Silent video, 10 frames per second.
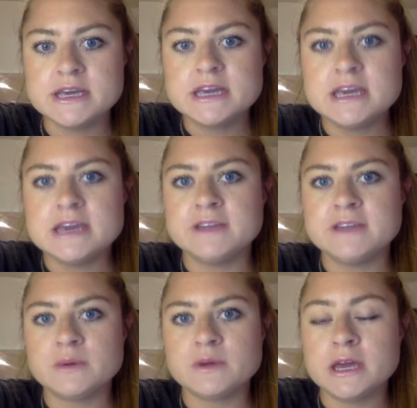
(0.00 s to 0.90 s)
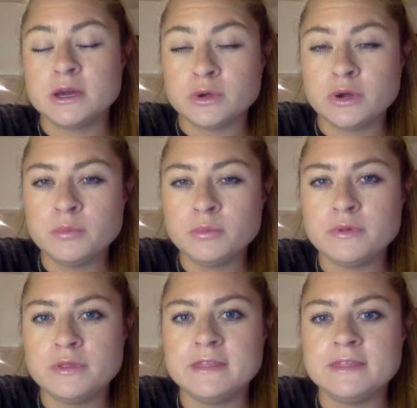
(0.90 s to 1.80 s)
If they were in the HIT group,
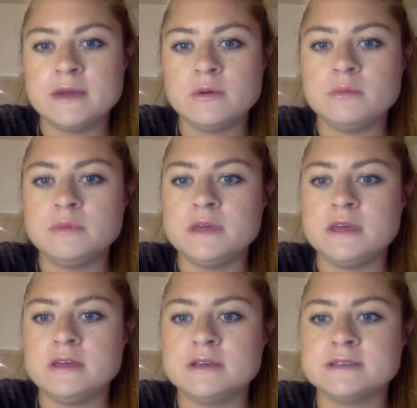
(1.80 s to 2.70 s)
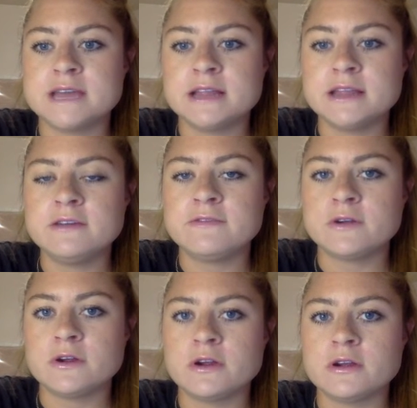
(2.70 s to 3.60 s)
then they would be cycling
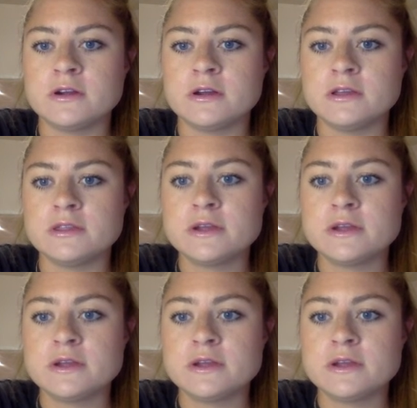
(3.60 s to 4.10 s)
for